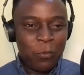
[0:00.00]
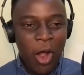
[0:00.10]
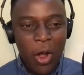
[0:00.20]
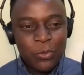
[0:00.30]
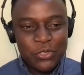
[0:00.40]

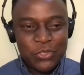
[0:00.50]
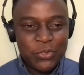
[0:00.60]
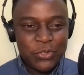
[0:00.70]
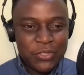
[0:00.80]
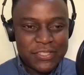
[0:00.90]
how would
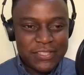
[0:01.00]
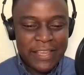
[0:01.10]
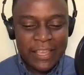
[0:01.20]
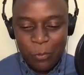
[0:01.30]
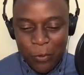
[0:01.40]
you
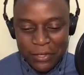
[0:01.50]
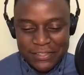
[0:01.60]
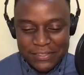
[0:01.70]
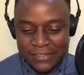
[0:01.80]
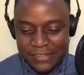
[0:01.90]
say
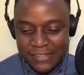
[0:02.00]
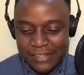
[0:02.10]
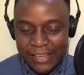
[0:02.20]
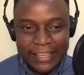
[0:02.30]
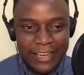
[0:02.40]
what is
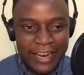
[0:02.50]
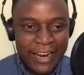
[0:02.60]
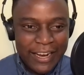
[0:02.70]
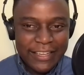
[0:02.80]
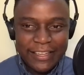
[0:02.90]

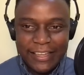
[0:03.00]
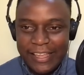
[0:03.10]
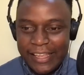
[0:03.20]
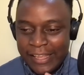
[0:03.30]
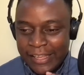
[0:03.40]
AI
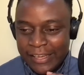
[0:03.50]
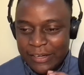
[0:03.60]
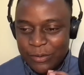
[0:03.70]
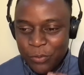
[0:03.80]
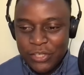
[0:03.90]

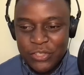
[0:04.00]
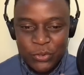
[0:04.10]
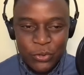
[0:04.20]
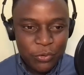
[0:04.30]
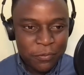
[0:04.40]
in
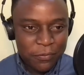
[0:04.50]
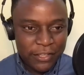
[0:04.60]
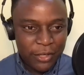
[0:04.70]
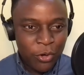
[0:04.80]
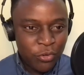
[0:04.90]

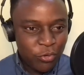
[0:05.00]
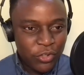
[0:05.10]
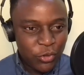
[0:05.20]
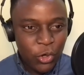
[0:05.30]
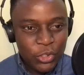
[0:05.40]
radiography or in
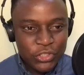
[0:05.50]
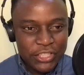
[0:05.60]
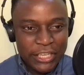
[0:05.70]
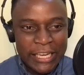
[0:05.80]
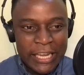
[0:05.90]
radiology?